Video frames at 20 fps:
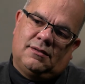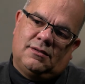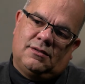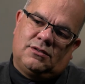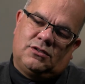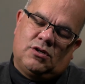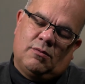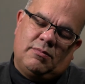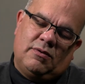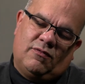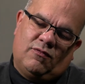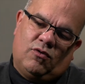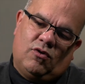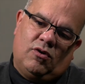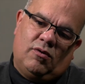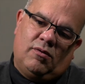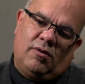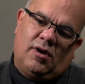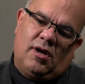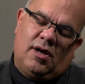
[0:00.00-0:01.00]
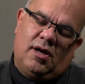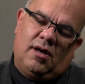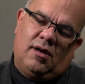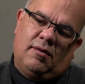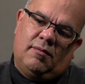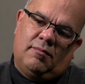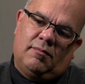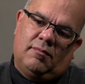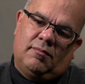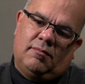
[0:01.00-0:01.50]
So
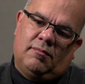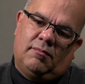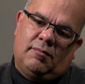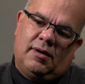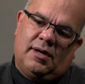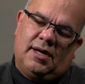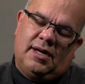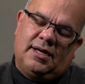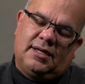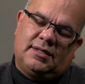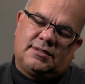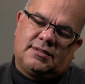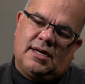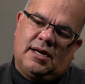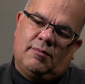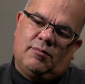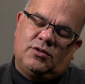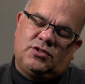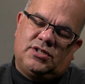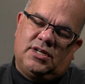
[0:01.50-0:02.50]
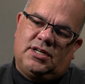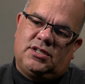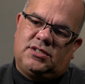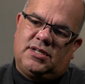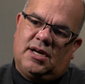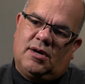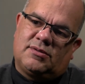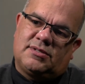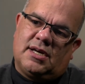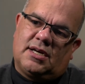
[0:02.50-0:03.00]
before my time with J&J, I was